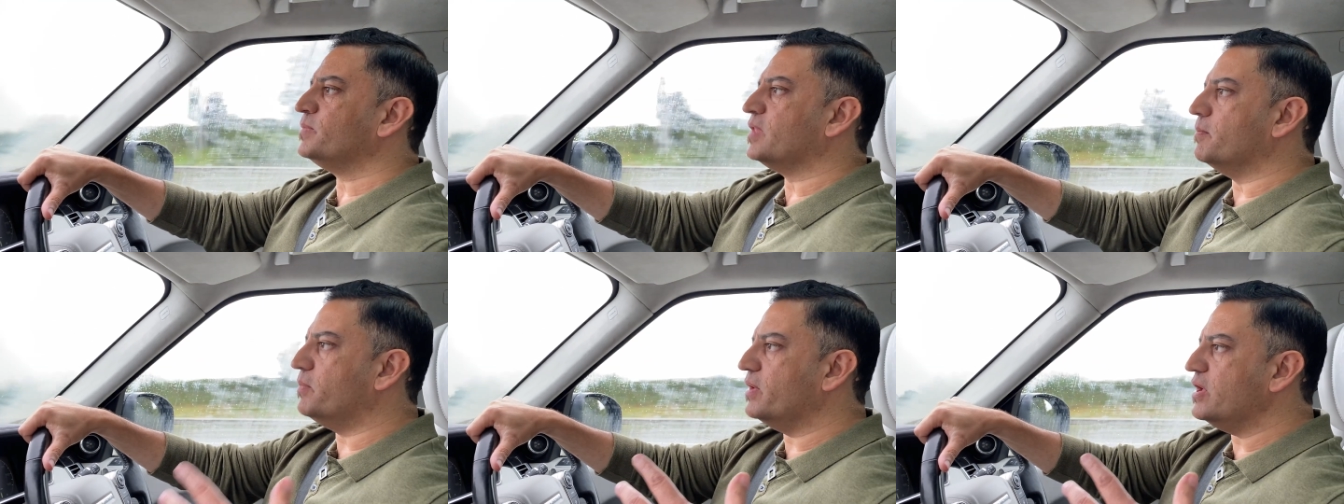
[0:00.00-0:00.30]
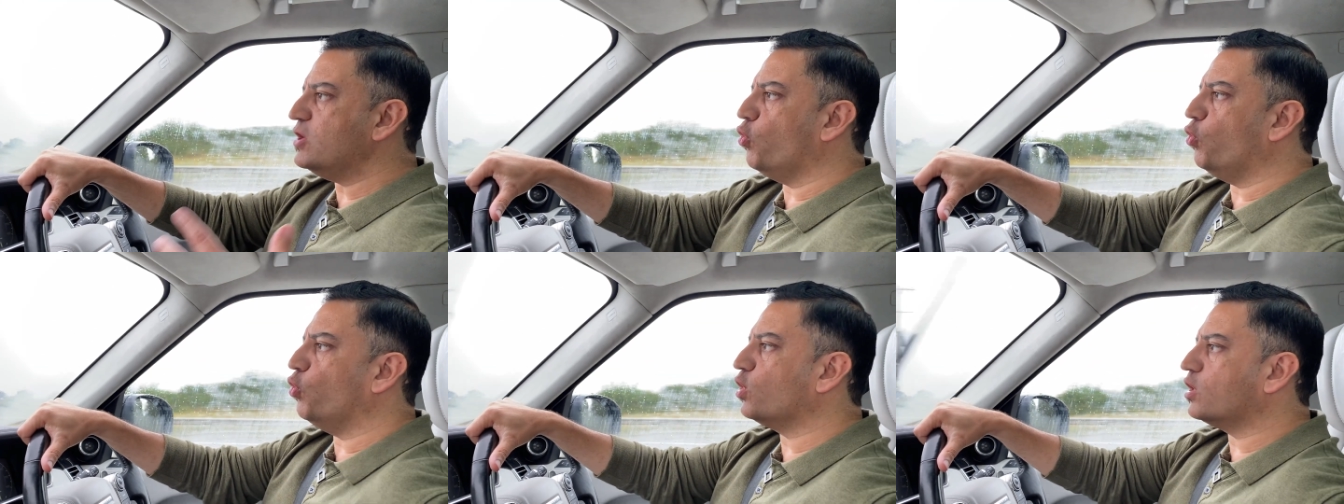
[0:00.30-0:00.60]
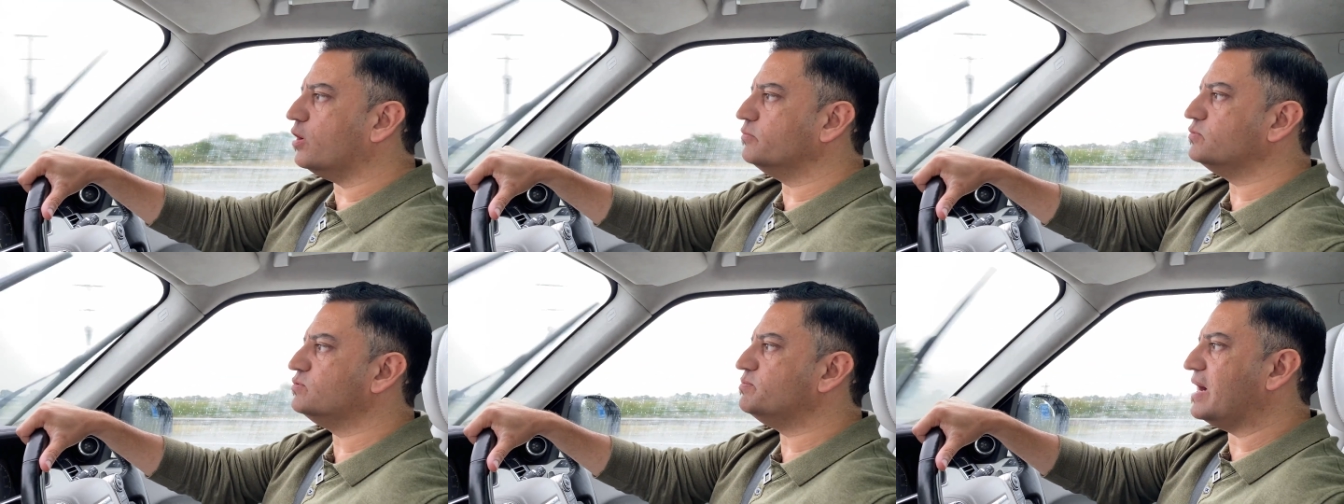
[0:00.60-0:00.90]
But it all
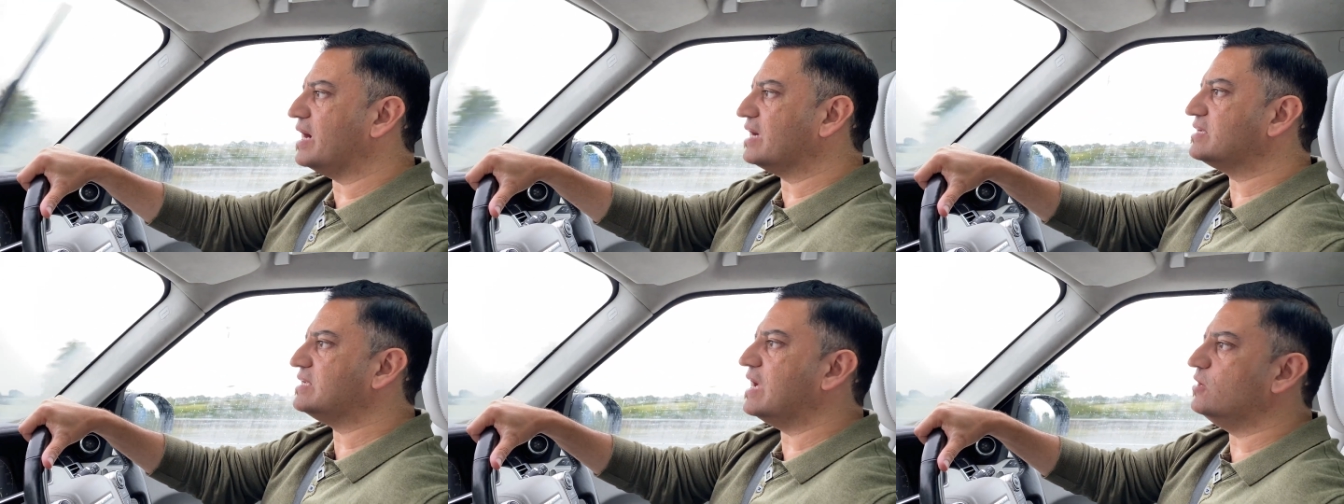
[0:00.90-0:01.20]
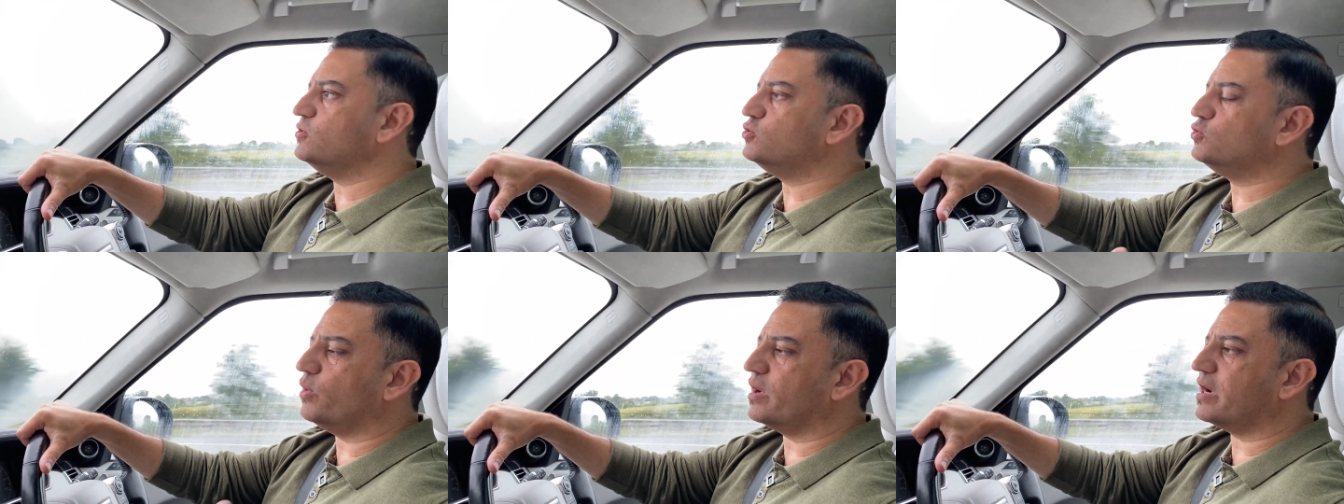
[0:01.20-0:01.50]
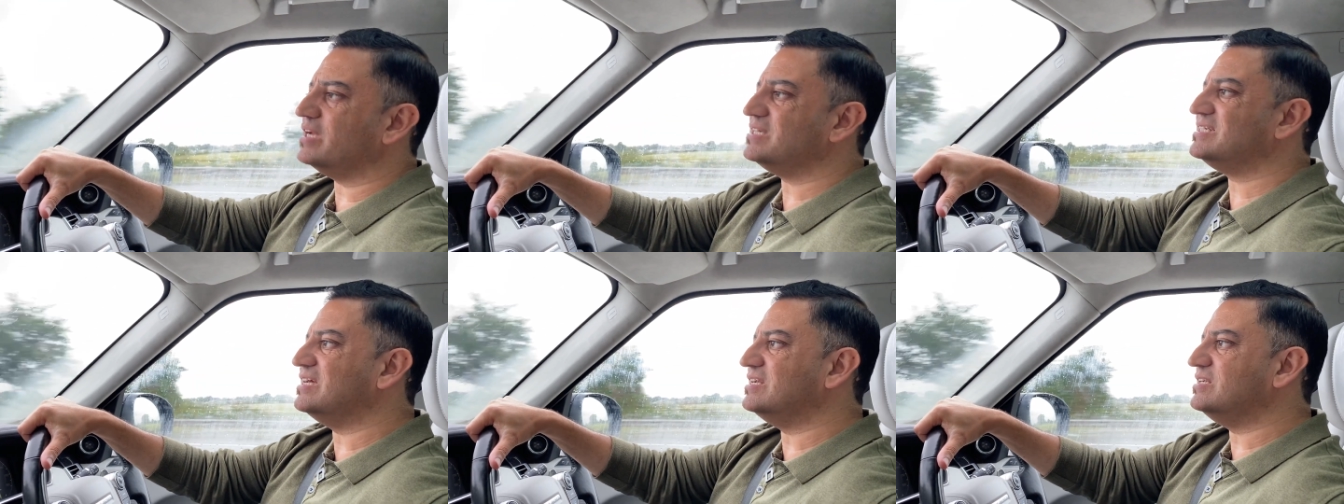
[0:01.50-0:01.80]
comes back down to what
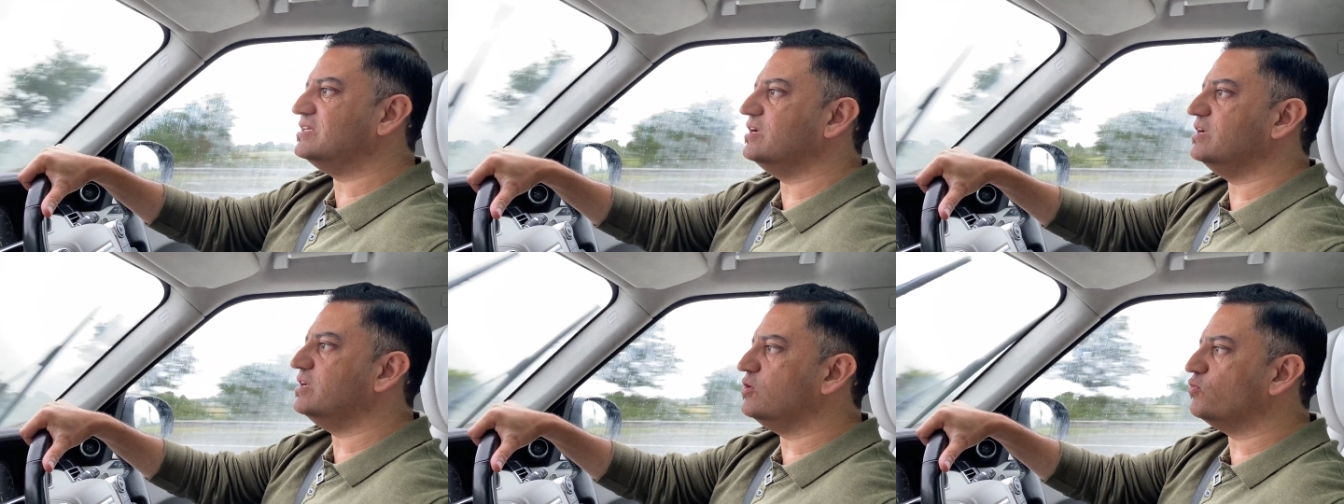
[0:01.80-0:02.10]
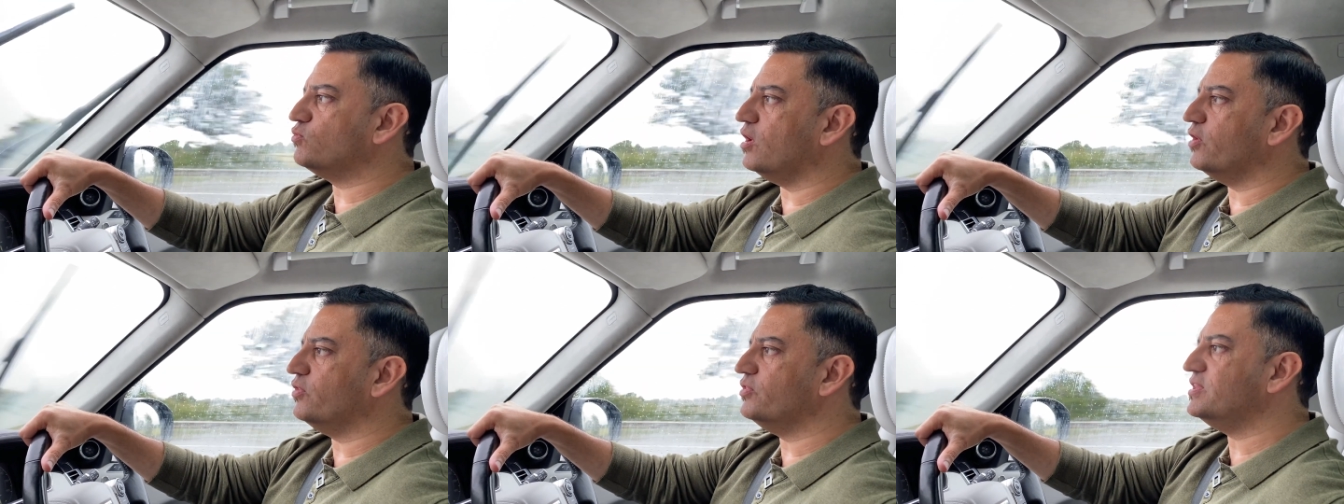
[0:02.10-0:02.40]
I said earlier on.